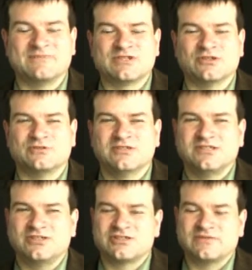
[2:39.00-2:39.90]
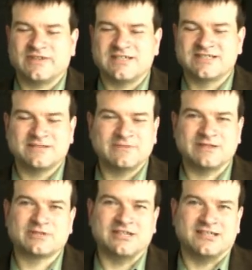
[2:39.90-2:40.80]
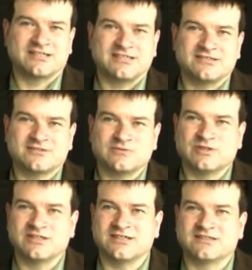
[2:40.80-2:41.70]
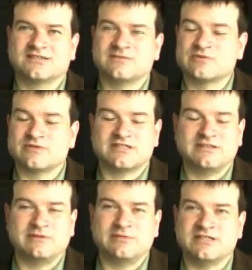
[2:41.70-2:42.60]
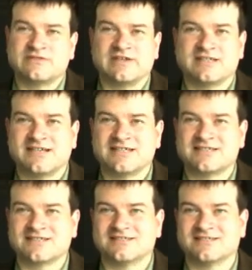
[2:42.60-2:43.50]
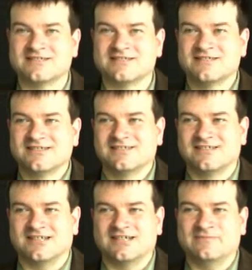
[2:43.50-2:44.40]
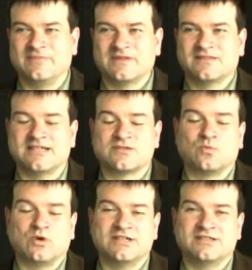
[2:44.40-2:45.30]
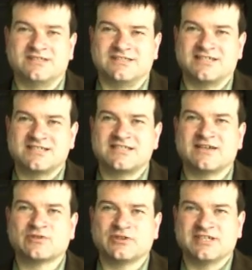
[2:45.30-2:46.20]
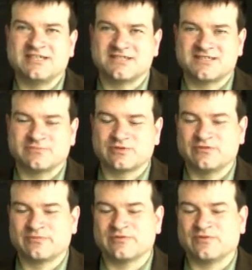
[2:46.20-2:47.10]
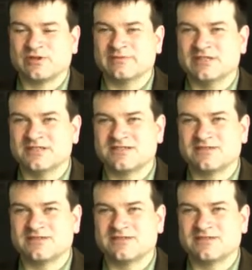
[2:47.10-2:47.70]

So you should find some memory allocator. The one that comes with TBB is fantastic at this. That's one. It does several things to improve performance.